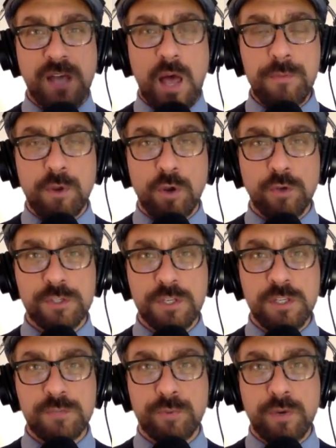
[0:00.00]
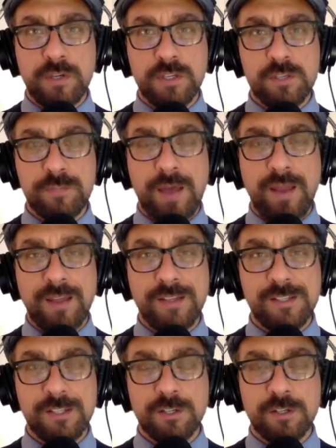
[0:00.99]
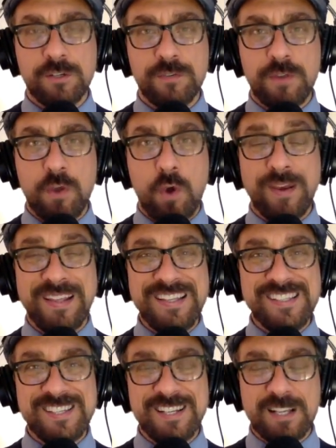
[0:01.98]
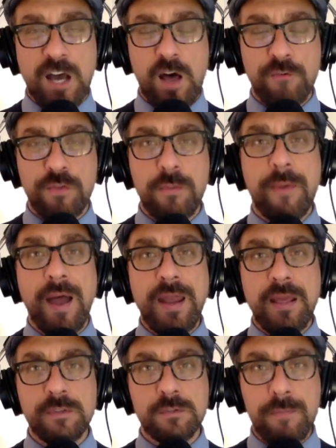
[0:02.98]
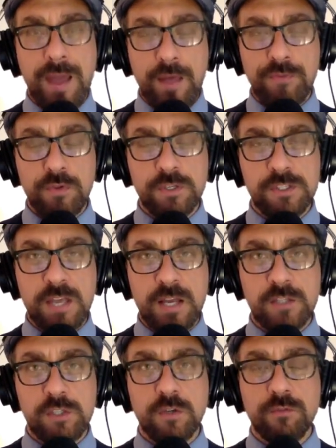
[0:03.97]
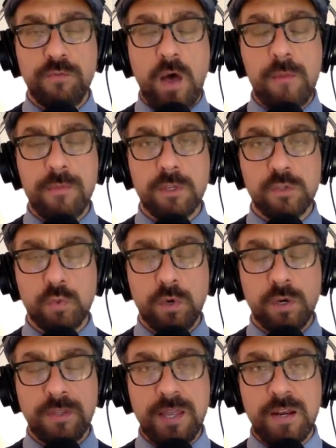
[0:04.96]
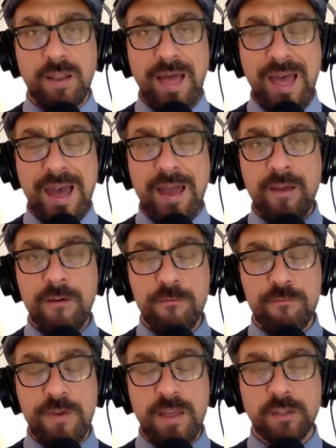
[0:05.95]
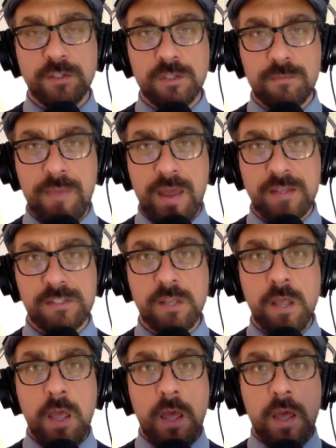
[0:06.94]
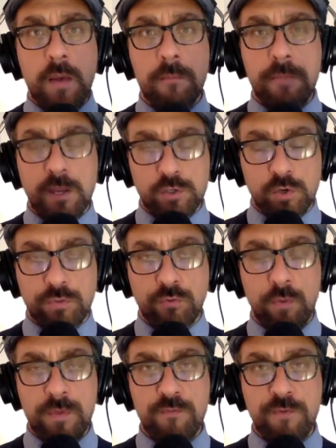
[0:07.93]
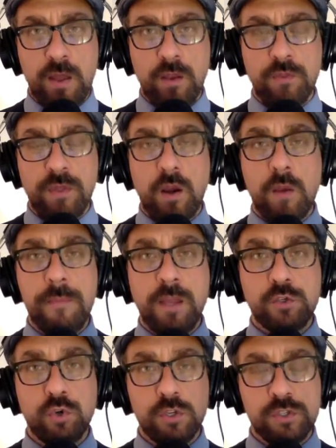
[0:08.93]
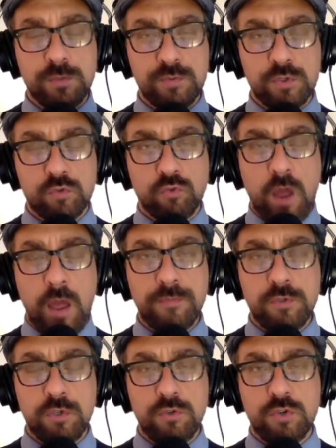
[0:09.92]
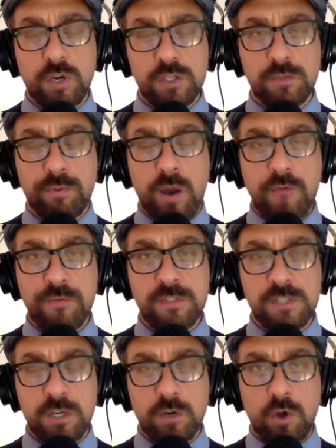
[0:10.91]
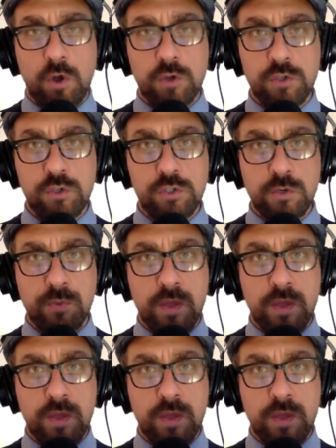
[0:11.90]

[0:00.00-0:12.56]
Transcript: I'm your host of this Preakness Spotlight Series video on Instant Coffee. My name is Matthew DeSantis. You can find me on Twitter at the handle @FailedToMenace. Make sure to throw me a follow there. Make sure to subscribe to Trust the Prophets here on YouTube.